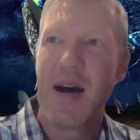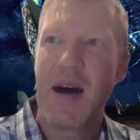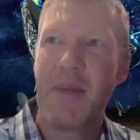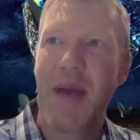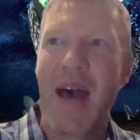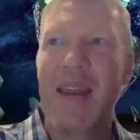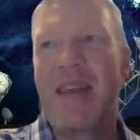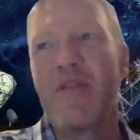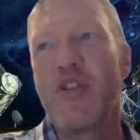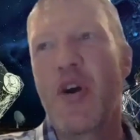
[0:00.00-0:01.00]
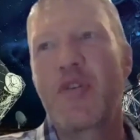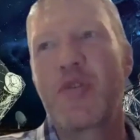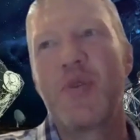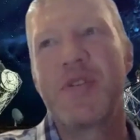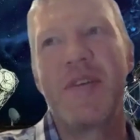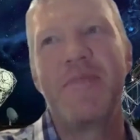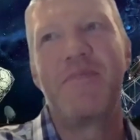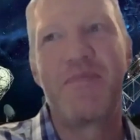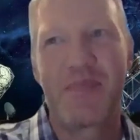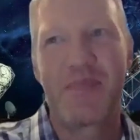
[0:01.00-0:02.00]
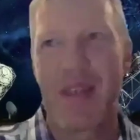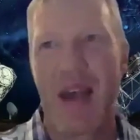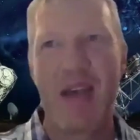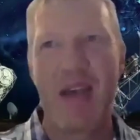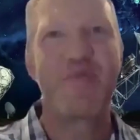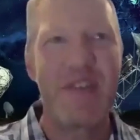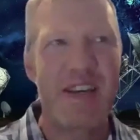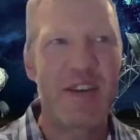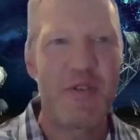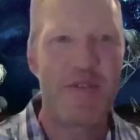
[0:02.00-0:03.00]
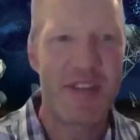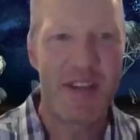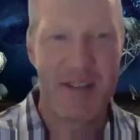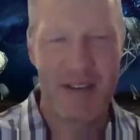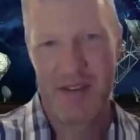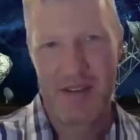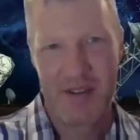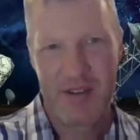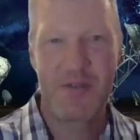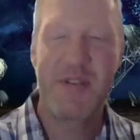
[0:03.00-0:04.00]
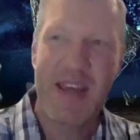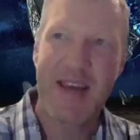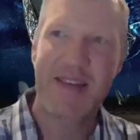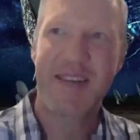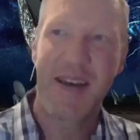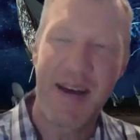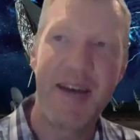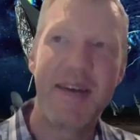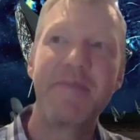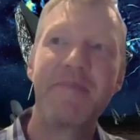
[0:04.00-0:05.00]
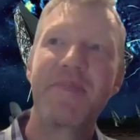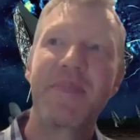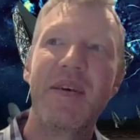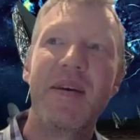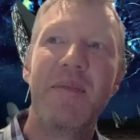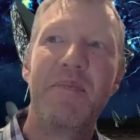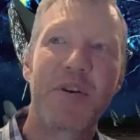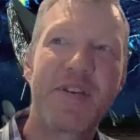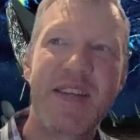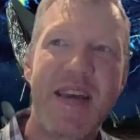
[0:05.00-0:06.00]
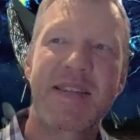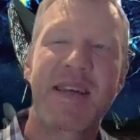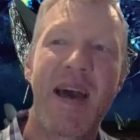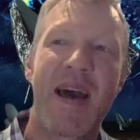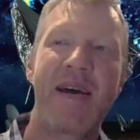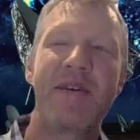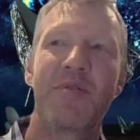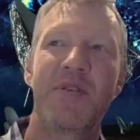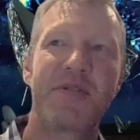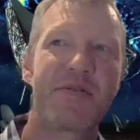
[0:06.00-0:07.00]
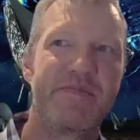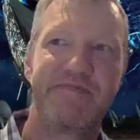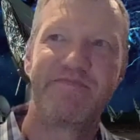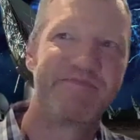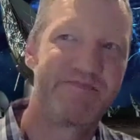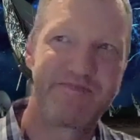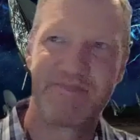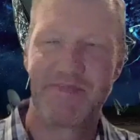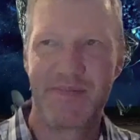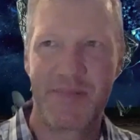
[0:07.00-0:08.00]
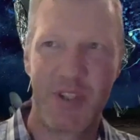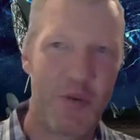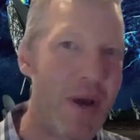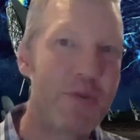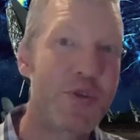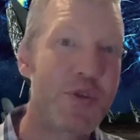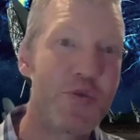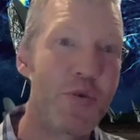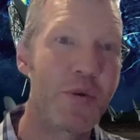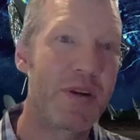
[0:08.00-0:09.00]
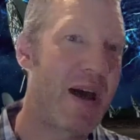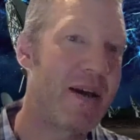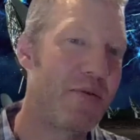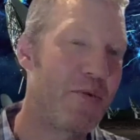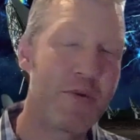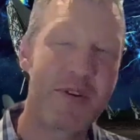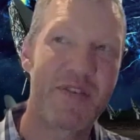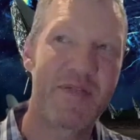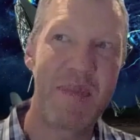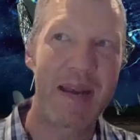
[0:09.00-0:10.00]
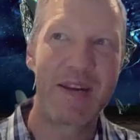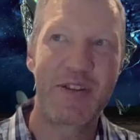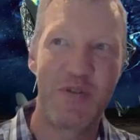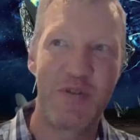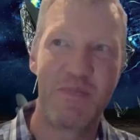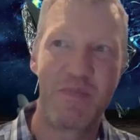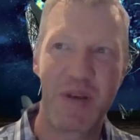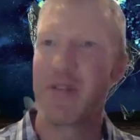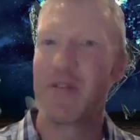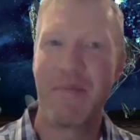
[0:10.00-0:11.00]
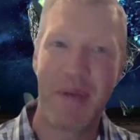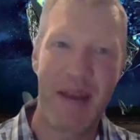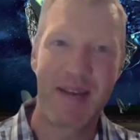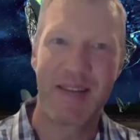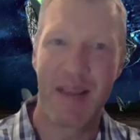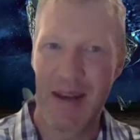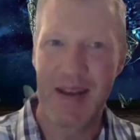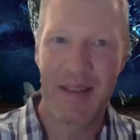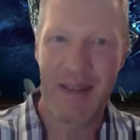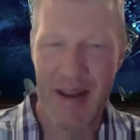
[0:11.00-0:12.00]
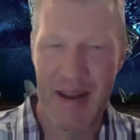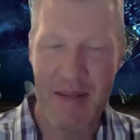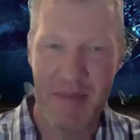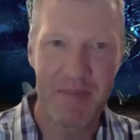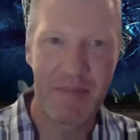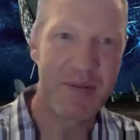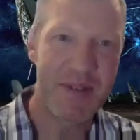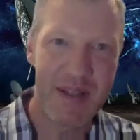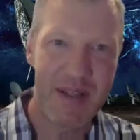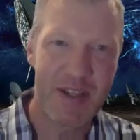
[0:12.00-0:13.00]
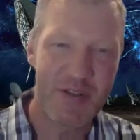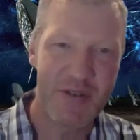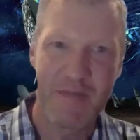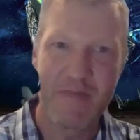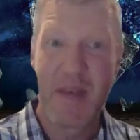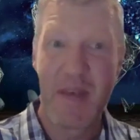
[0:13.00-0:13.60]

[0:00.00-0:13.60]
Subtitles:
And even though it was a precursor to the SKA, because the SKA was one or two orders of magnitude bigger and better than anything that had been built in history,